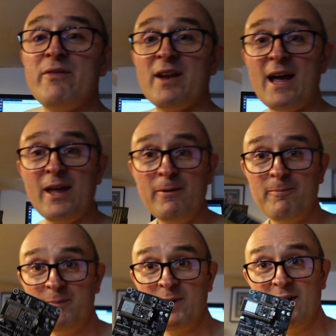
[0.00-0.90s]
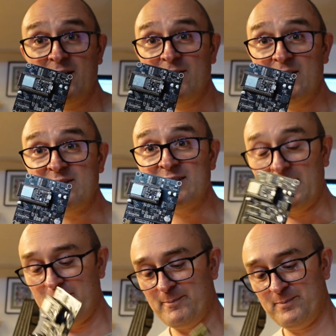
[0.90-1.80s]
it at you. This
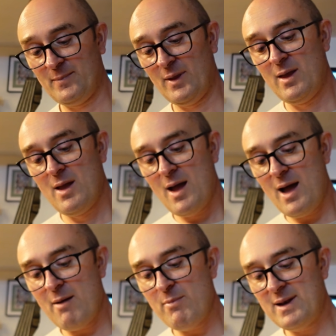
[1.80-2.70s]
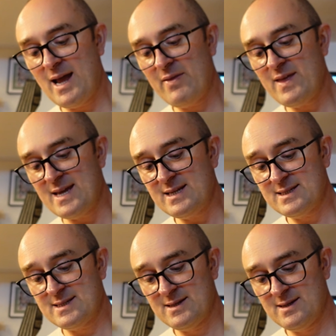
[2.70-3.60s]
thing. Now
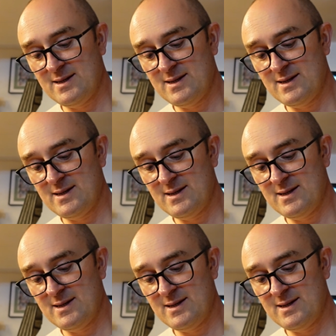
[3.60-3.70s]
this